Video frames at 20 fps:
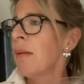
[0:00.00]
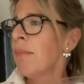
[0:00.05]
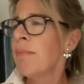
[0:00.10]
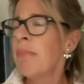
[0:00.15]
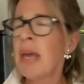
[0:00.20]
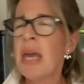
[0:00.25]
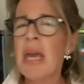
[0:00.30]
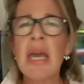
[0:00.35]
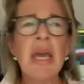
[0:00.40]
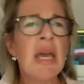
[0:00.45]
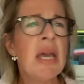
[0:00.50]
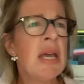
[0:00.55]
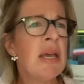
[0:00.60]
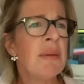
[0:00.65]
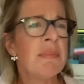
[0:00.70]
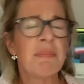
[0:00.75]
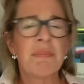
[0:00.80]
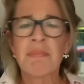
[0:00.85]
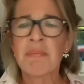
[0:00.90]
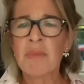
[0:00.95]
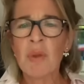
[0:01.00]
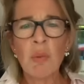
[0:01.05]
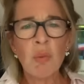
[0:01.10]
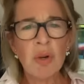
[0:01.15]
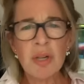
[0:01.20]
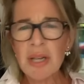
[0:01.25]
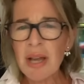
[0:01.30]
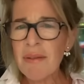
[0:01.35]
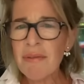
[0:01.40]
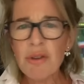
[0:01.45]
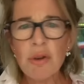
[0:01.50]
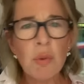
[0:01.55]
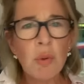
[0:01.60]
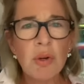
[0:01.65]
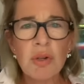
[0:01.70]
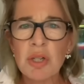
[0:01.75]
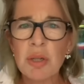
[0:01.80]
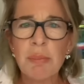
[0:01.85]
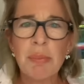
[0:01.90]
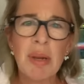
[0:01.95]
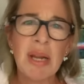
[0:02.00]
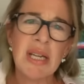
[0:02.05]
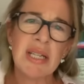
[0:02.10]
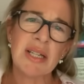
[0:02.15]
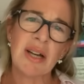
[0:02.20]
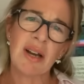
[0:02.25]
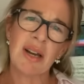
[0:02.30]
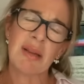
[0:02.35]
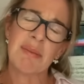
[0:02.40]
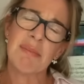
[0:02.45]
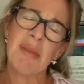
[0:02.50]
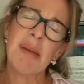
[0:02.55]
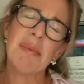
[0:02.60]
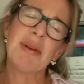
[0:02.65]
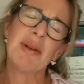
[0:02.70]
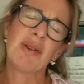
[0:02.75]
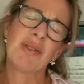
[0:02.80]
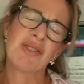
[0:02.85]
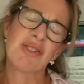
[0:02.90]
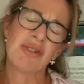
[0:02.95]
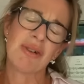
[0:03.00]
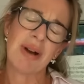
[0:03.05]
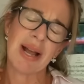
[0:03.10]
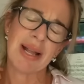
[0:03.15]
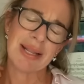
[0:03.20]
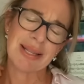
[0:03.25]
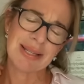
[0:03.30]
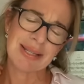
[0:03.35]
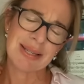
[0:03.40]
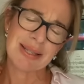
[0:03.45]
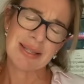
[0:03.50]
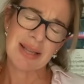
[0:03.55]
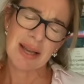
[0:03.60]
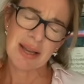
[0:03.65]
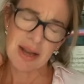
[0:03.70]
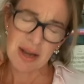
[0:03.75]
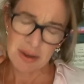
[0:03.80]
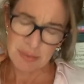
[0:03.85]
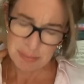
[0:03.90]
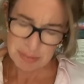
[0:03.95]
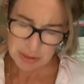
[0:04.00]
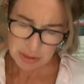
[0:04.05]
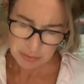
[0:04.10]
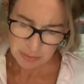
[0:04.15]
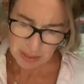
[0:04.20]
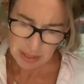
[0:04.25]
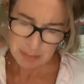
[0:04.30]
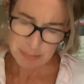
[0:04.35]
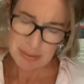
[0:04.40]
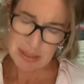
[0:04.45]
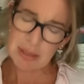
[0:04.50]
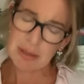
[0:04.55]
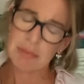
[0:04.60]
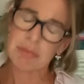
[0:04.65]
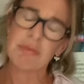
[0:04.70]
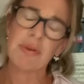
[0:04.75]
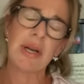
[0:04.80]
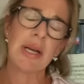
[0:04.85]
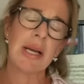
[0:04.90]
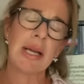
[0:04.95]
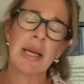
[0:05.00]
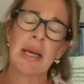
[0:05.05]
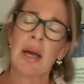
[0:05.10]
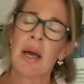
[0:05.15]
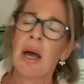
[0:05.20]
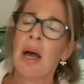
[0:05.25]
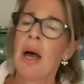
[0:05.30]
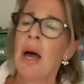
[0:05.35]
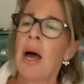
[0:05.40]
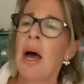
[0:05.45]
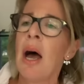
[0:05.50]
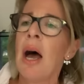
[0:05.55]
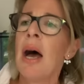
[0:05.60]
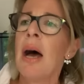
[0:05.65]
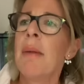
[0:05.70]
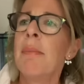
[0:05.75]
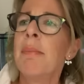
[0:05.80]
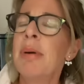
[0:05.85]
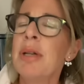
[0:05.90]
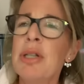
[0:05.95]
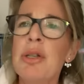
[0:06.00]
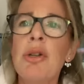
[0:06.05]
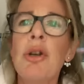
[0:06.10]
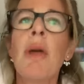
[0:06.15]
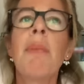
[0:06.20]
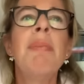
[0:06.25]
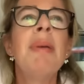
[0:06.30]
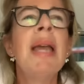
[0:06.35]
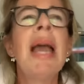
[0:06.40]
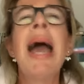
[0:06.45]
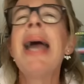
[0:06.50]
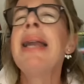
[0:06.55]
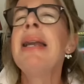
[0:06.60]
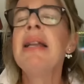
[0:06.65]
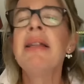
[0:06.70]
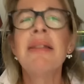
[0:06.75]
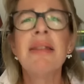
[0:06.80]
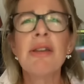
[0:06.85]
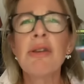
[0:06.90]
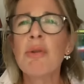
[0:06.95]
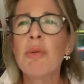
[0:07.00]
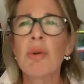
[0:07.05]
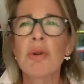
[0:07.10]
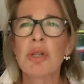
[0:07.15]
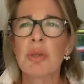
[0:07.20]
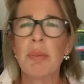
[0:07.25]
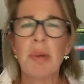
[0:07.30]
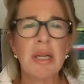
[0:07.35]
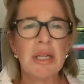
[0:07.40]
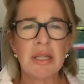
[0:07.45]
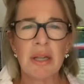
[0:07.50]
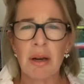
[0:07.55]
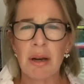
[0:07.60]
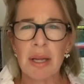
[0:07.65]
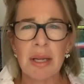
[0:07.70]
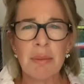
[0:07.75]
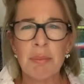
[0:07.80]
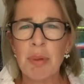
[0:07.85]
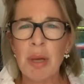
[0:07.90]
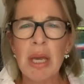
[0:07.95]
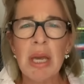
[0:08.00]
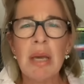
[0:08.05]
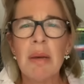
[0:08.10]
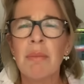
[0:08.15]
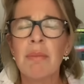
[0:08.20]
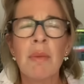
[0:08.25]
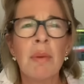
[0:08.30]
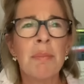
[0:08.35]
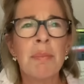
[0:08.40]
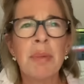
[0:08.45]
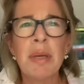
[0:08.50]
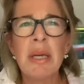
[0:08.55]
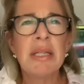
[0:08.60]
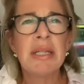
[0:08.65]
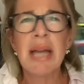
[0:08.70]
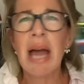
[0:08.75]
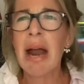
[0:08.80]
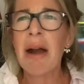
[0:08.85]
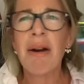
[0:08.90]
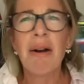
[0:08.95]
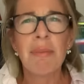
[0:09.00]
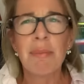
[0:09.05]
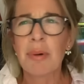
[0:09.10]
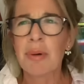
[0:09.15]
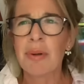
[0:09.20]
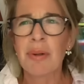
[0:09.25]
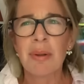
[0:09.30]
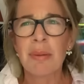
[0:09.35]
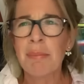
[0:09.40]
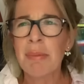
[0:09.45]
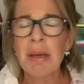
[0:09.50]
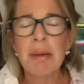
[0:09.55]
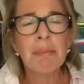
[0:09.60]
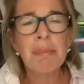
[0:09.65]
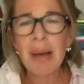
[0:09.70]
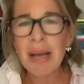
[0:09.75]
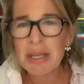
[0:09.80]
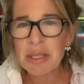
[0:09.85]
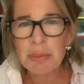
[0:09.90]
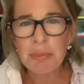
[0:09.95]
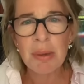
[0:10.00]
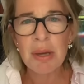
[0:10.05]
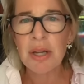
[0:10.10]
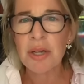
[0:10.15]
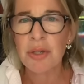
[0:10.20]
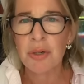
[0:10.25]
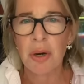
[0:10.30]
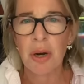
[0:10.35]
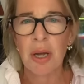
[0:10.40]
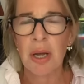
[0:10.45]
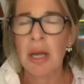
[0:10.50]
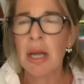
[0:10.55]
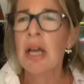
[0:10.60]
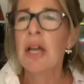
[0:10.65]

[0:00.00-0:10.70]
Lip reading: Be whatever you want to be, darling. Maybe not trans, because I can't be doing it. I mean, really. But, you know, be anything you want to be, darling. Be terrible. Be a mass murderer.